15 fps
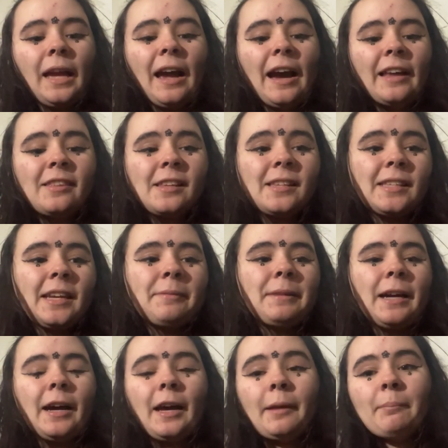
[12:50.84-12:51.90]
at the same
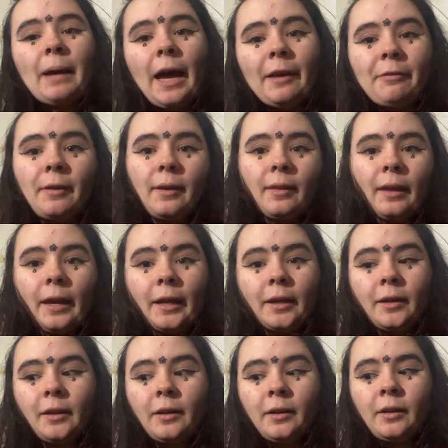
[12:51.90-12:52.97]
time, I feel
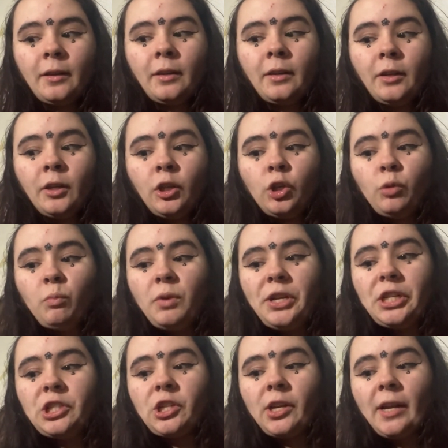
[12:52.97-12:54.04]
like we
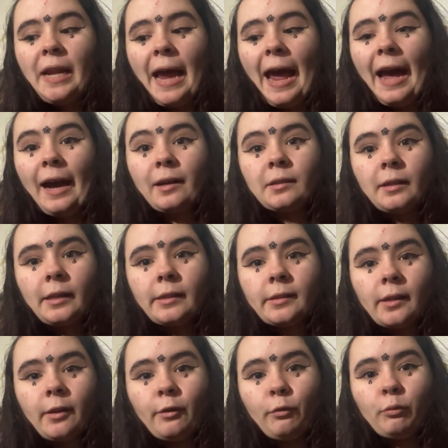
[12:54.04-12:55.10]
should act as
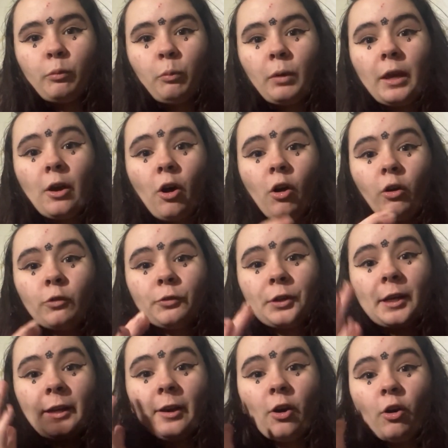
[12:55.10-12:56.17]
if we
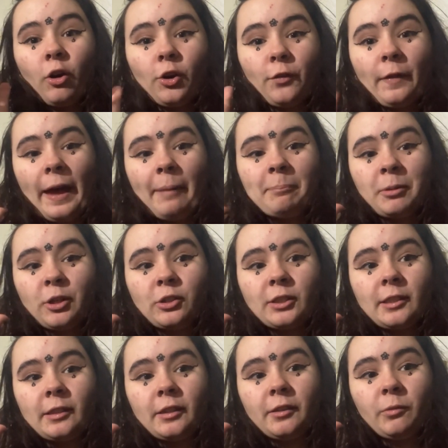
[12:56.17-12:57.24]
already are that
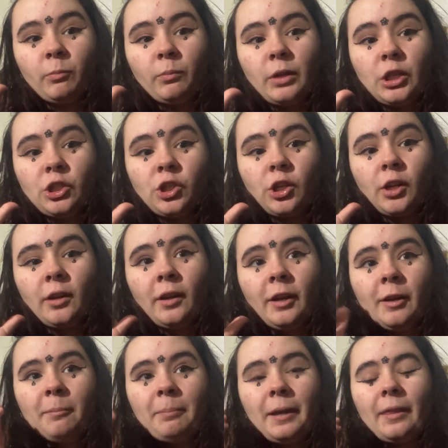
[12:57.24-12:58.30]
person. We should
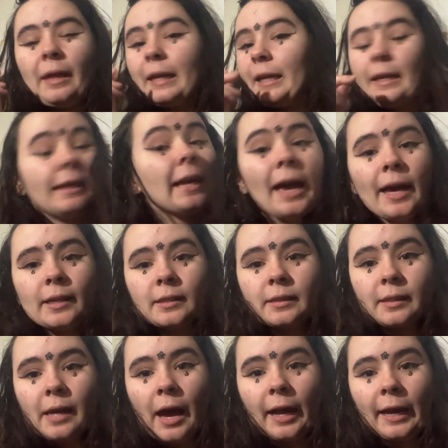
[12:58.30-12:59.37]
be like,
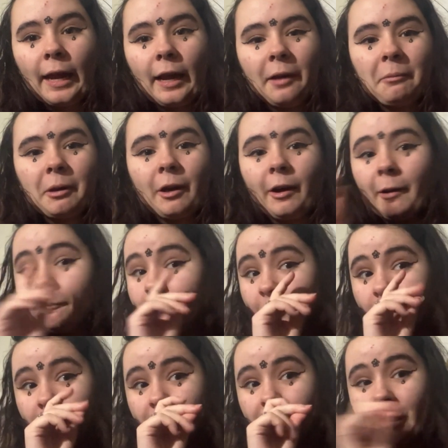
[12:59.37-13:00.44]
yes, I am
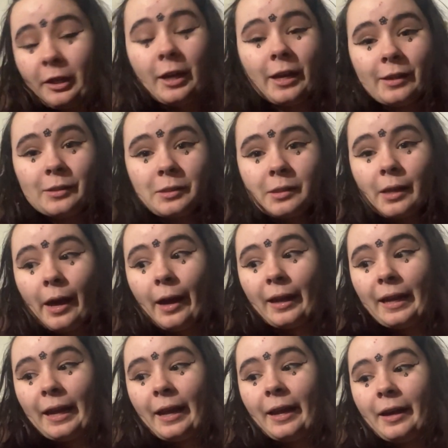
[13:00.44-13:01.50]
confident. Yes,
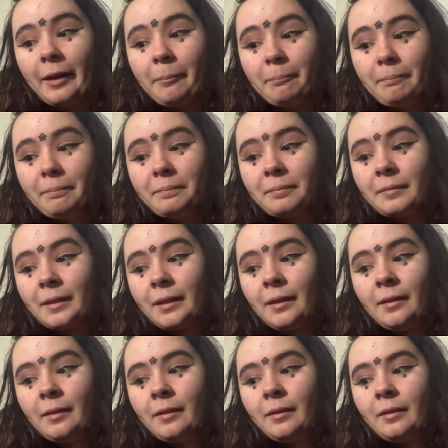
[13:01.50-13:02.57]
I am
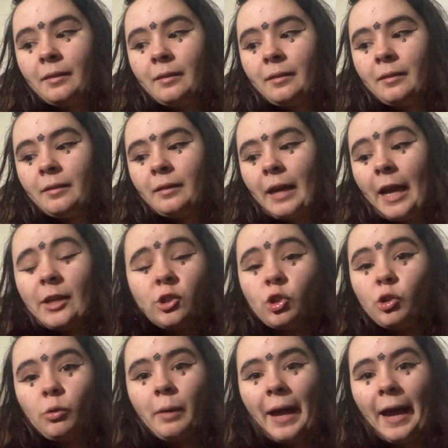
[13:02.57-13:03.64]
I
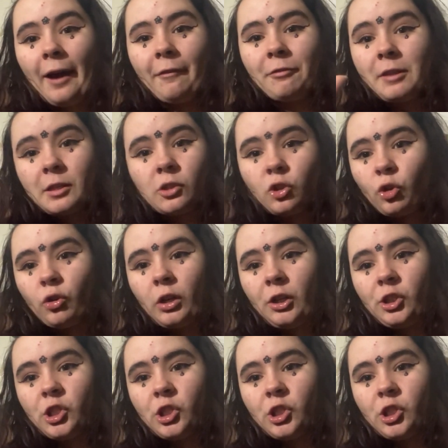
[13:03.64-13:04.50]
do have this certain